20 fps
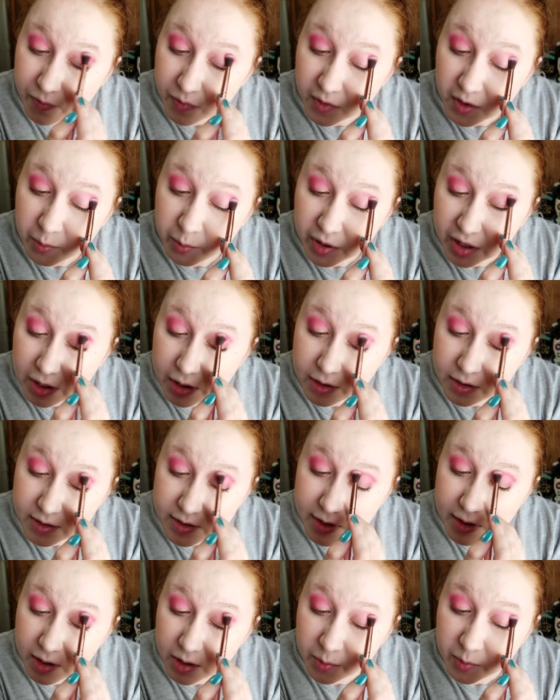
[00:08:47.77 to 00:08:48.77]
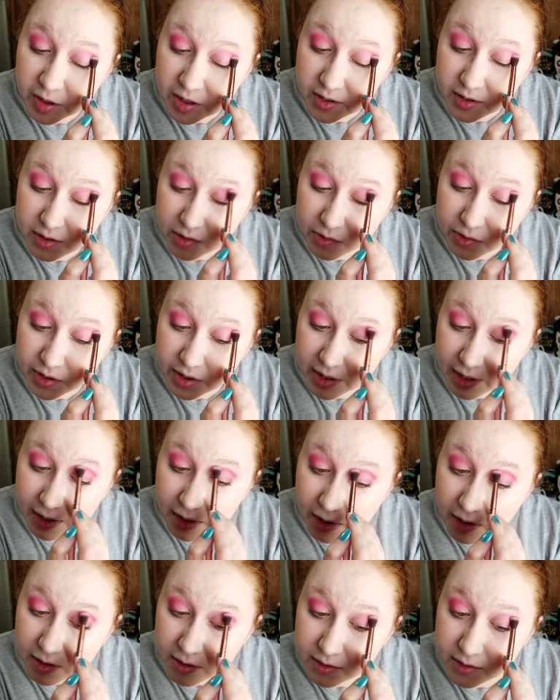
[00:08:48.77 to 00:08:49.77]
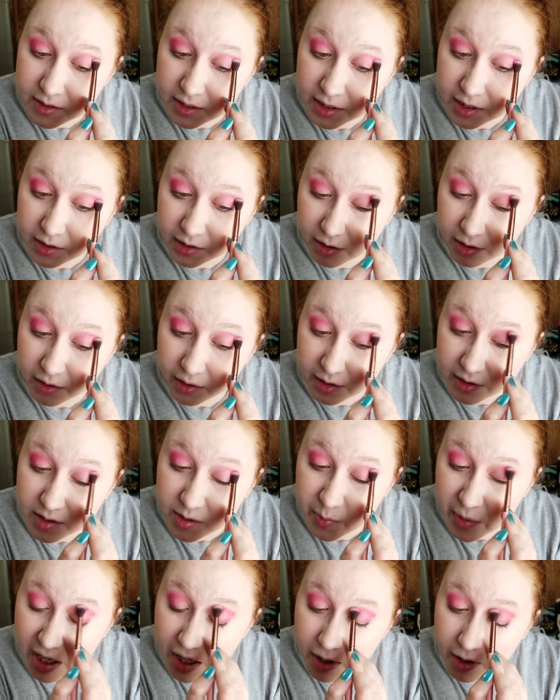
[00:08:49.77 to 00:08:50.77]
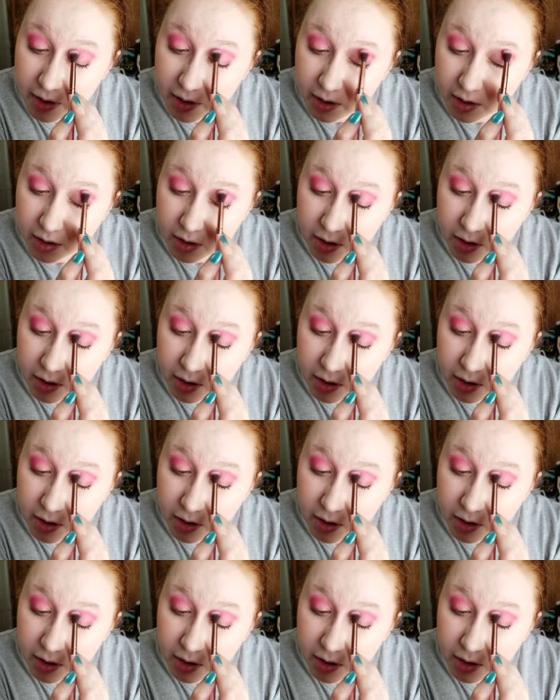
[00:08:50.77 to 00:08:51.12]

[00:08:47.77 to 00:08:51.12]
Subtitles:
But like the sentiment still stands into this palette.